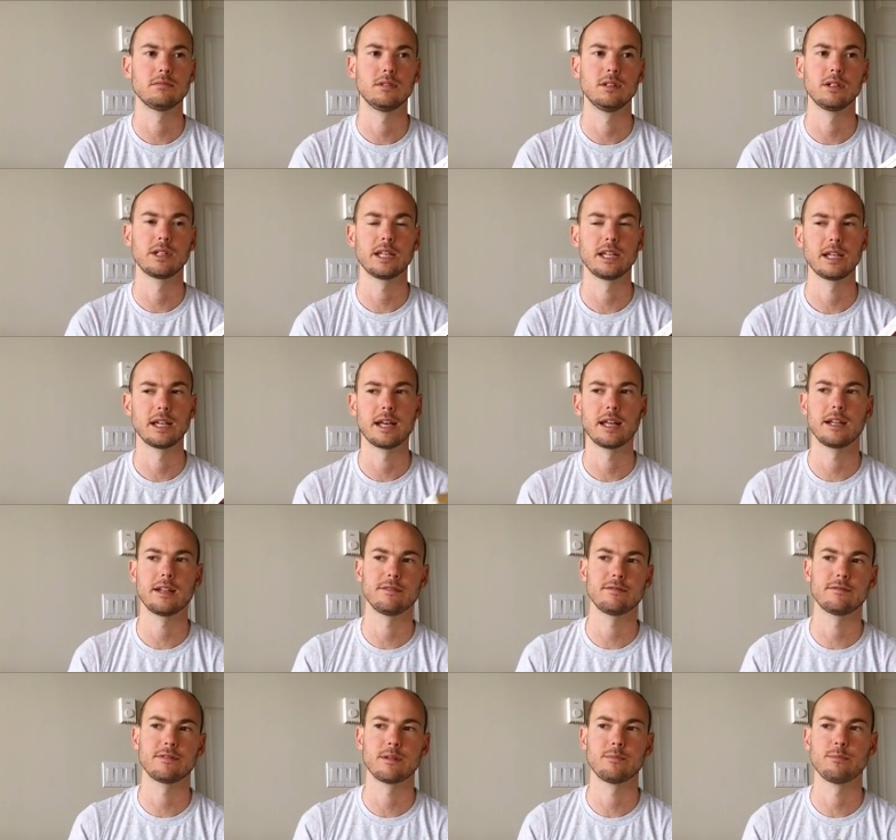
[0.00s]
looking at
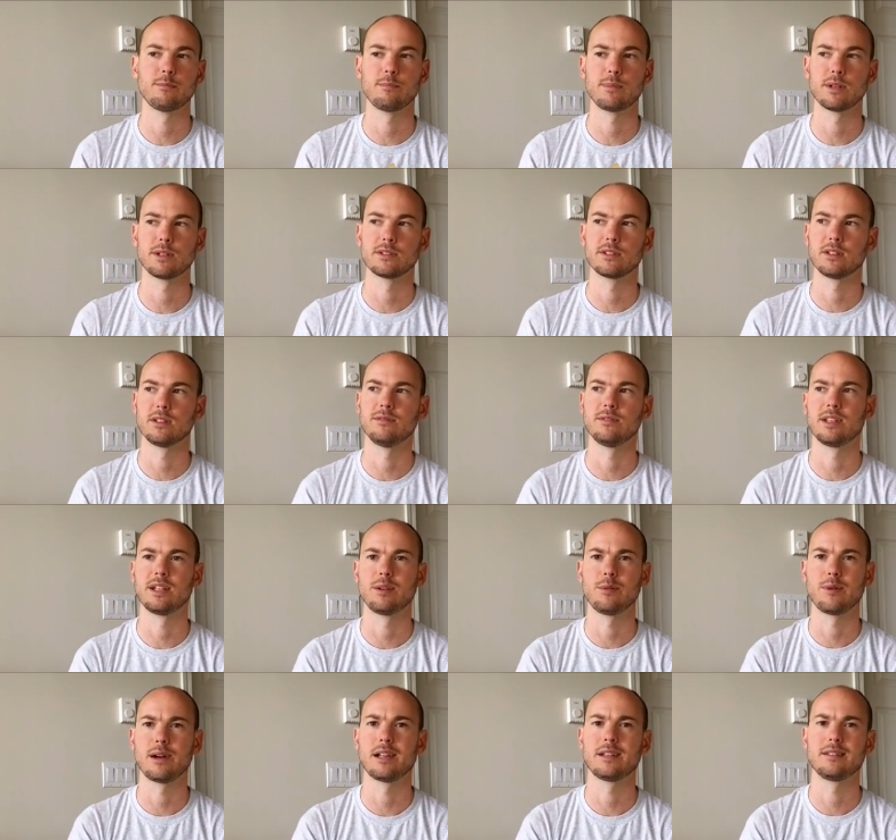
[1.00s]
it from a person of
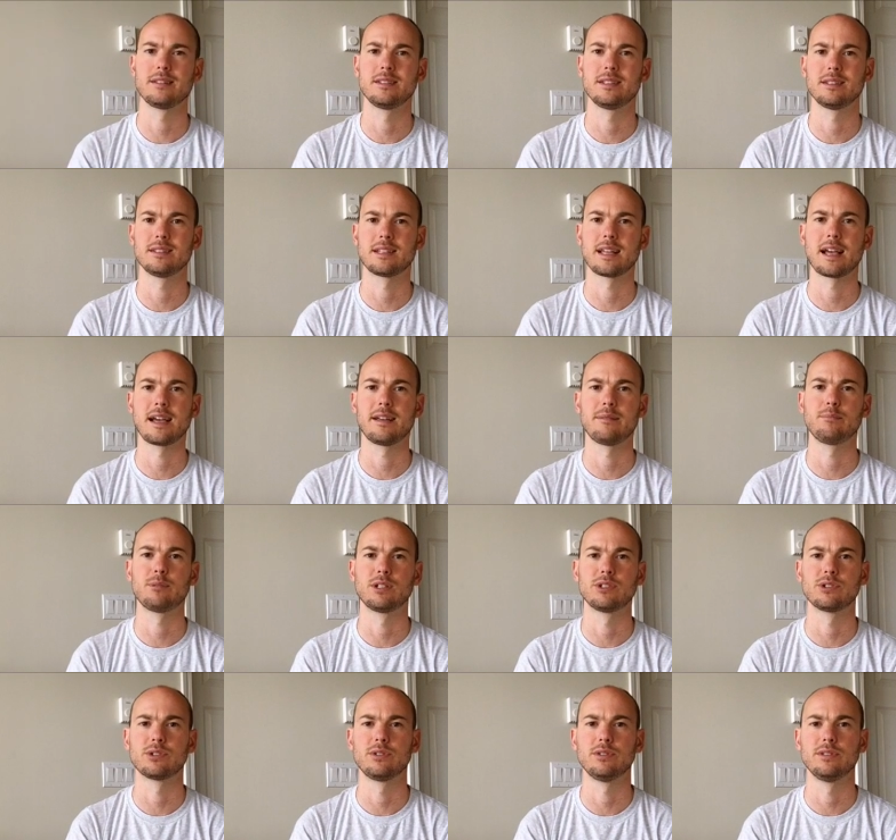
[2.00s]
why doesn't this guy
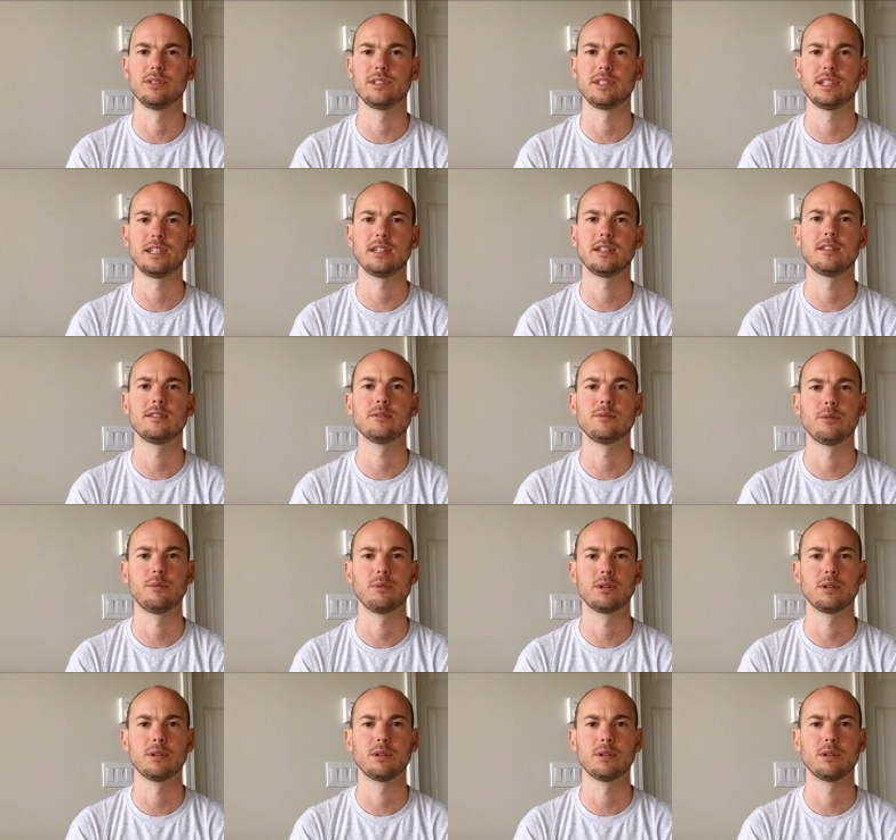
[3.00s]
control his kids?